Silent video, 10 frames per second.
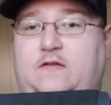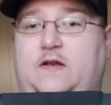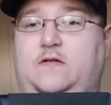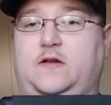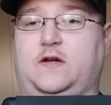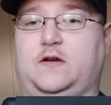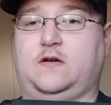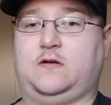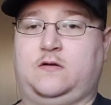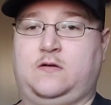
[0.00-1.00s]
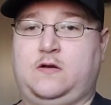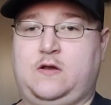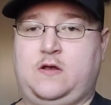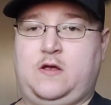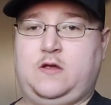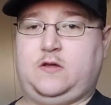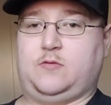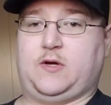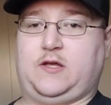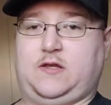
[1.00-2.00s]
saddle here, you
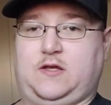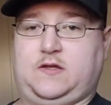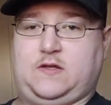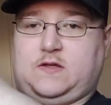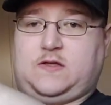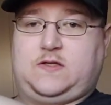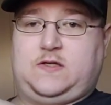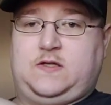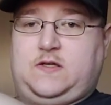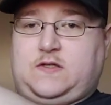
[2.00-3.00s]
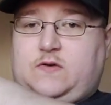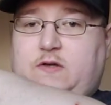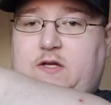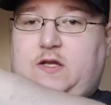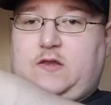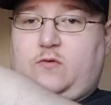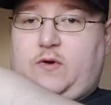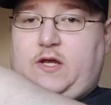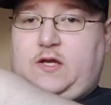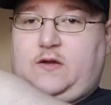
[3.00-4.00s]
might think that this is going to get in the
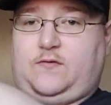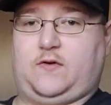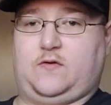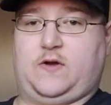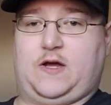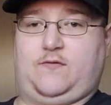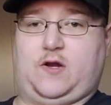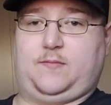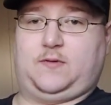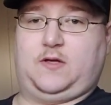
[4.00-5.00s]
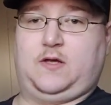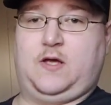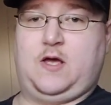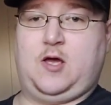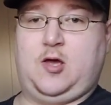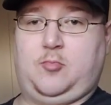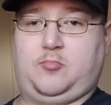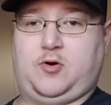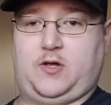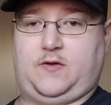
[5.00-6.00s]
way if you don't have an optic.
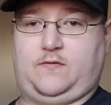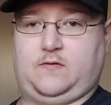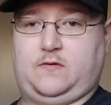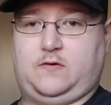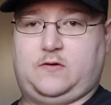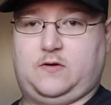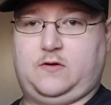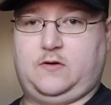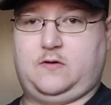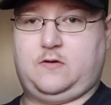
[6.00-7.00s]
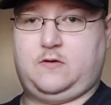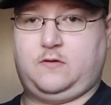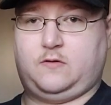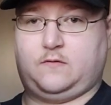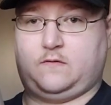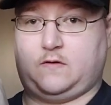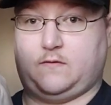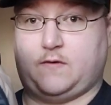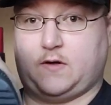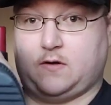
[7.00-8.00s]
But if you look, let's see
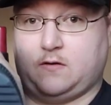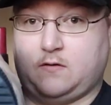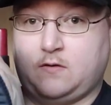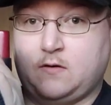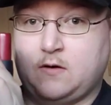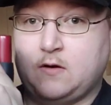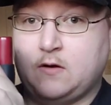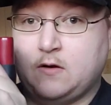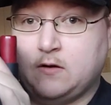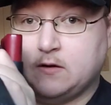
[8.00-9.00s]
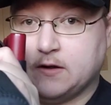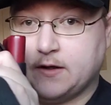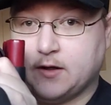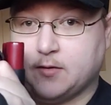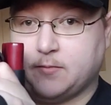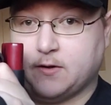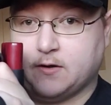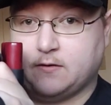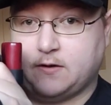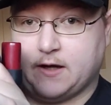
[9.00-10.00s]
if I can line it up here.
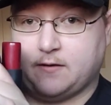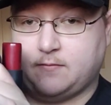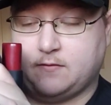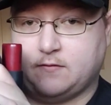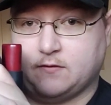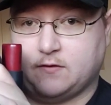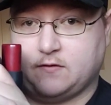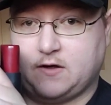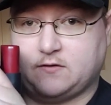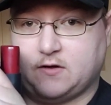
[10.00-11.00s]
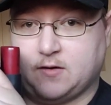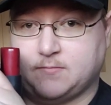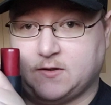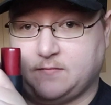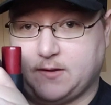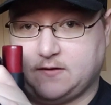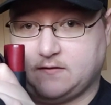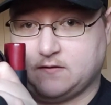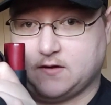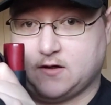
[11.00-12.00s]
Yeah, so there's actually empty space
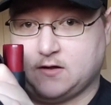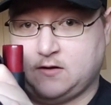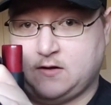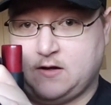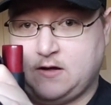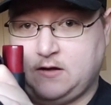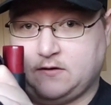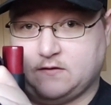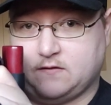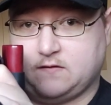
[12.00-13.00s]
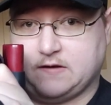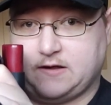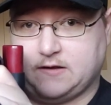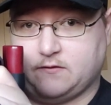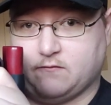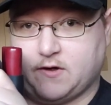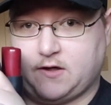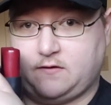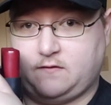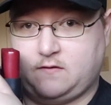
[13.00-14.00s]
in there because it's slightly
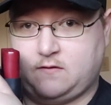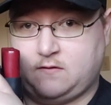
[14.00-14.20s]
raised.